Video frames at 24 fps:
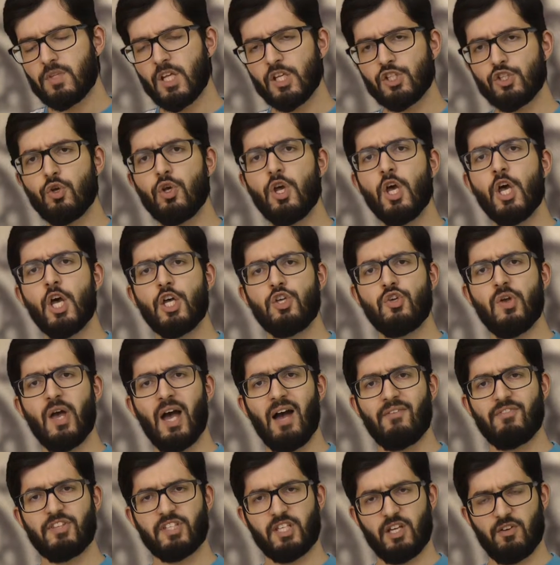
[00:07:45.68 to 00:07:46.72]
So you
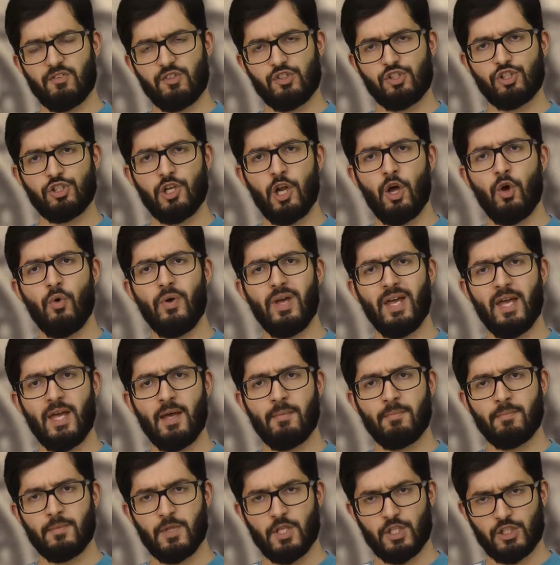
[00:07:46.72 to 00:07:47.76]
have this kind of
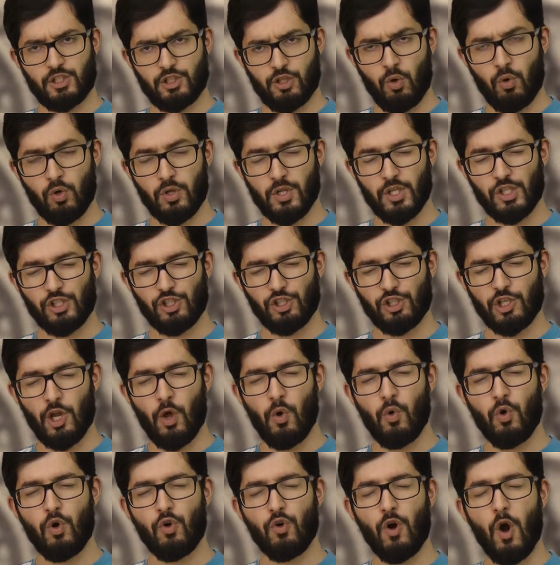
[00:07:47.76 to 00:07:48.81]

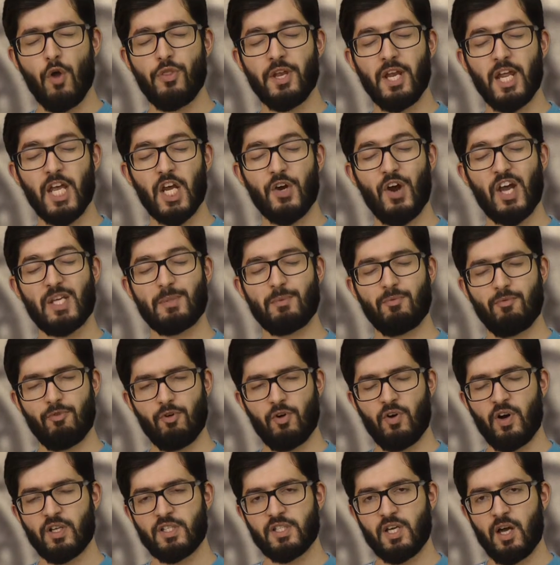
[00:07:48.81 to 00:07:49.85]
slow growth and increase
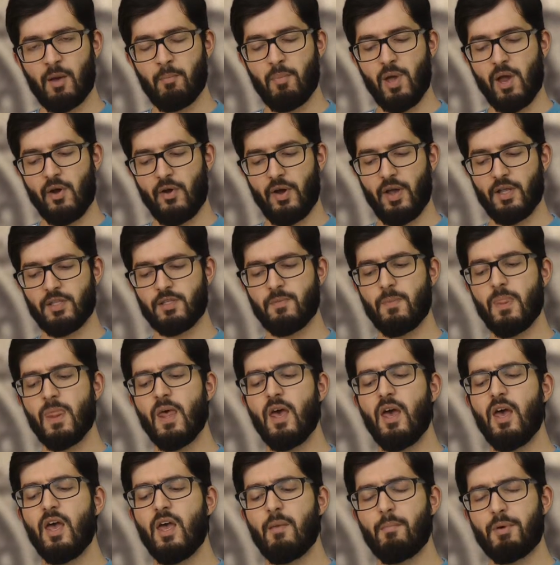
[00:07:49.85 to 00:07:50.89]
before our time period.
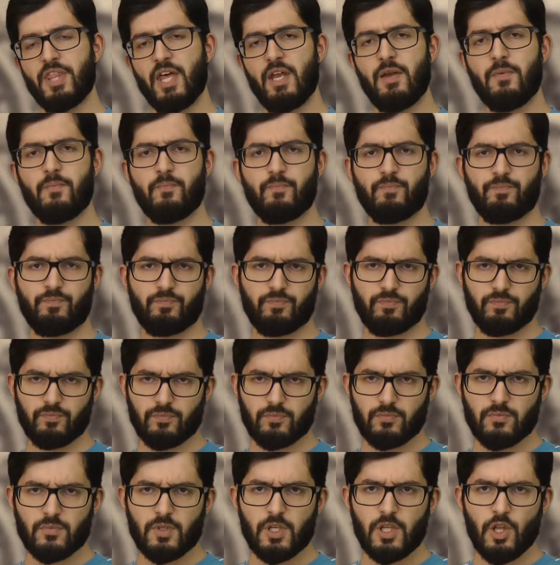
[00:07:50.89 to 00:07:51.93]
But then
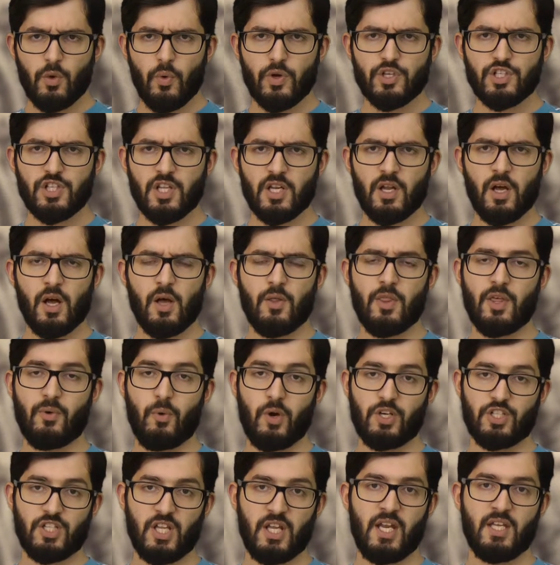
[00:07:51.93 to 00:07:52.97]
the question
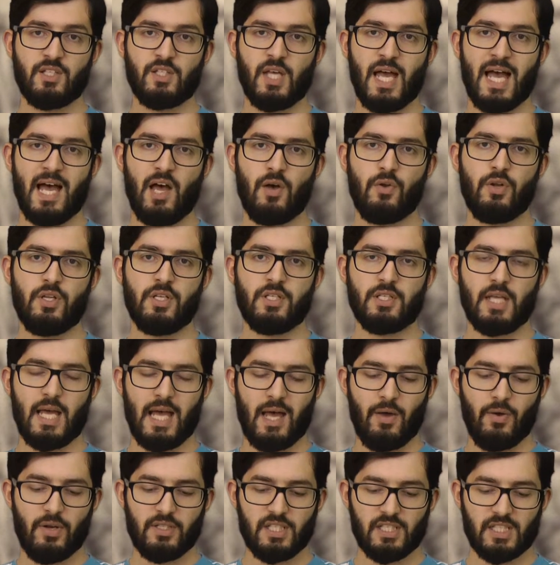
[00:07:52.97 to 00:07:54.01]
then is, how does
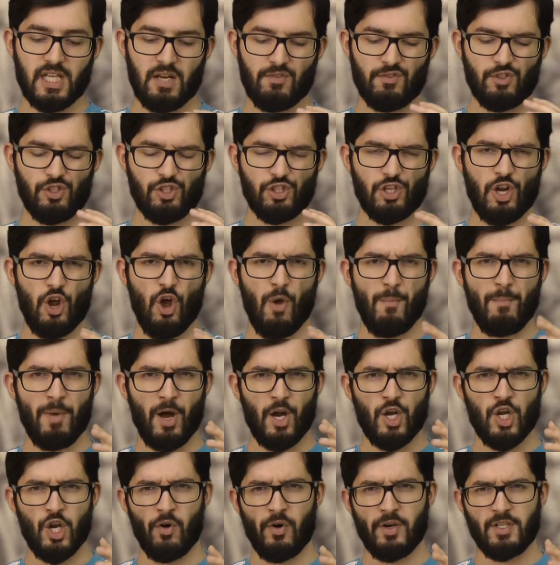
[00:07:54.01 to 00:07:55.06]
this kind of slow
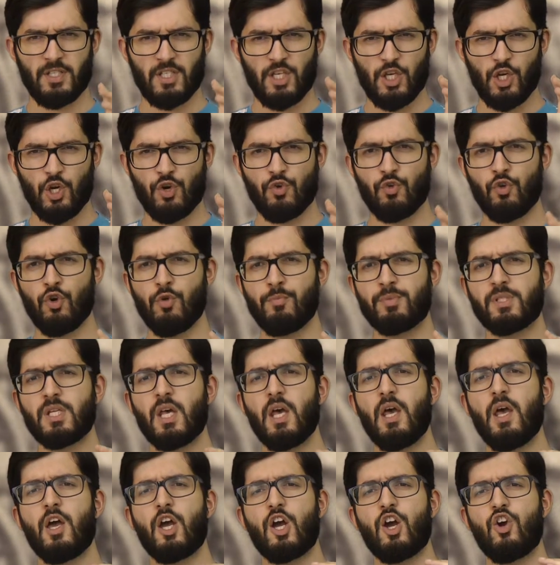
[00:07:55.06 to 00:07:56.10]
minority groups
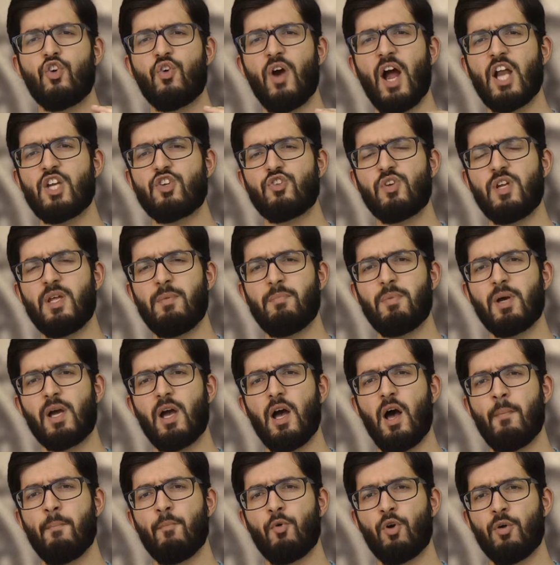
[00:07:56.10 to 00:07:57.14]
gradually
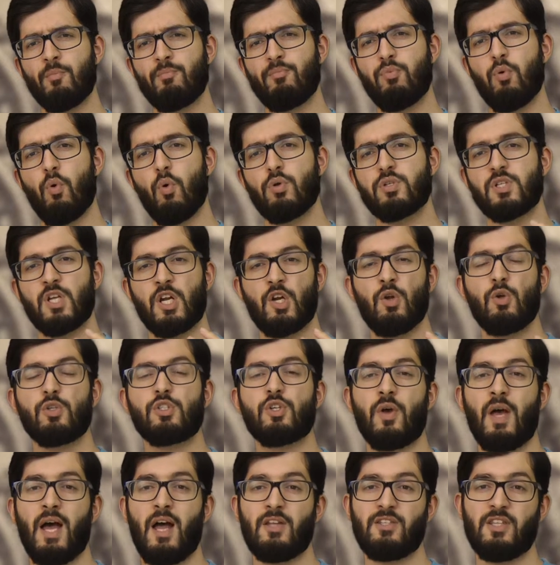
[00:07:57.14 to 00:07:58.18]
become more important, and
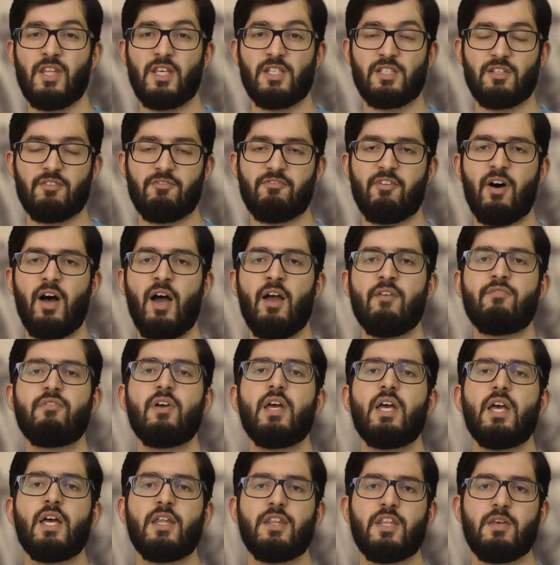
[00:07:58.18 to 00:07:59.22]
also how do they survive
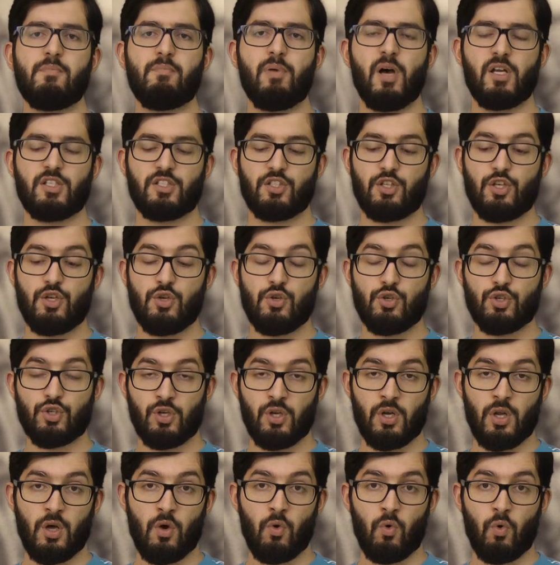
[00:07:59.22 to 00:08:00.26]
the
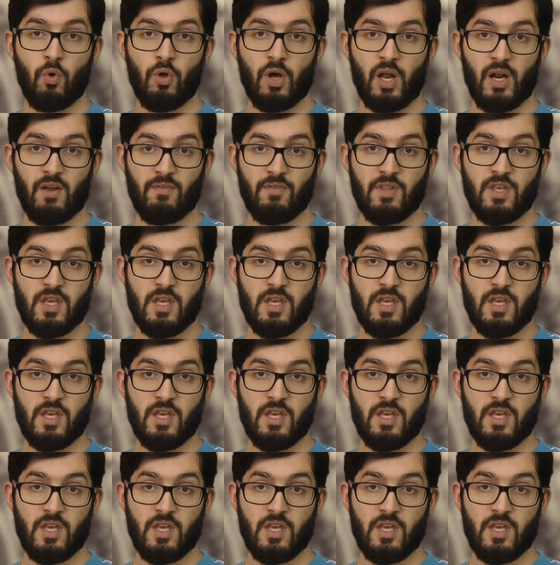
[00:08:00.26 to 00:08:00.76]
persecution or kind of